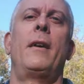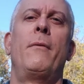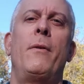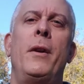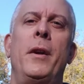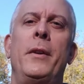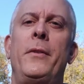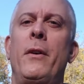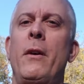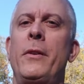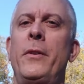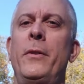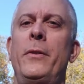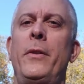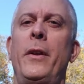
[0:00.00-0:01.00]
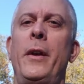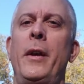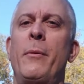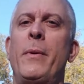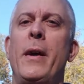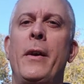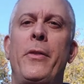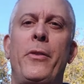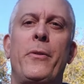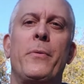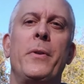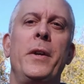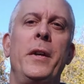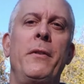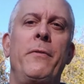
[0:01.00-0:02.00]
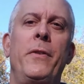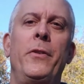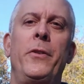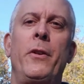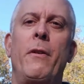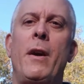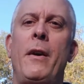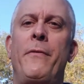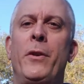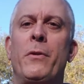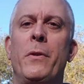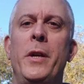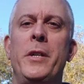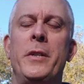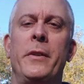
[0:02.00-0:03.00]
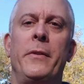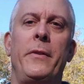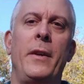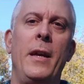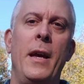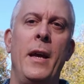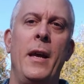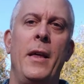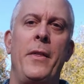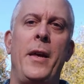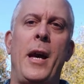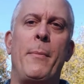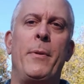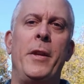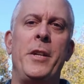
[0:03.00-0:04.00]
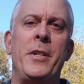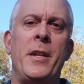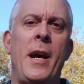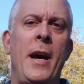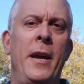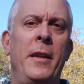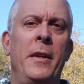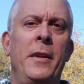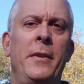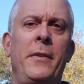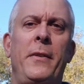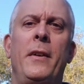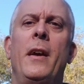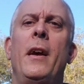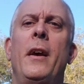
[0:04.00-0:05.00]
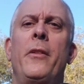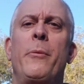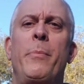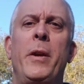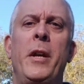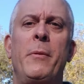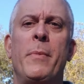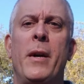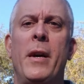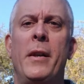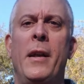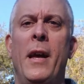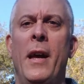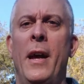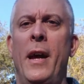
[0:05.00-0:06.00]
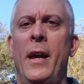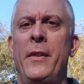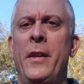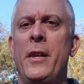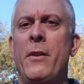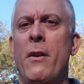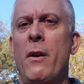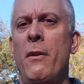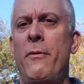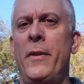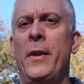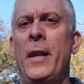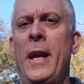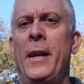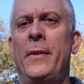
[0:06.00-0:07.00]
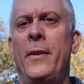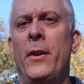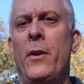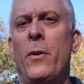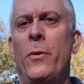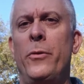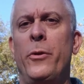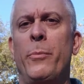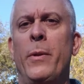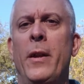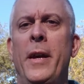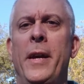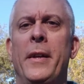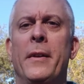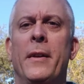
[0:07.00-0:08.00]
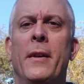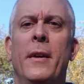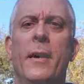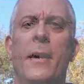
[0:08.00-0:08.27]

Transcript: I wanted to talk to you today about three physiographic regions: the Appalachian Highlands, the Piedmont, and the Gulf Atlantic coastal plain.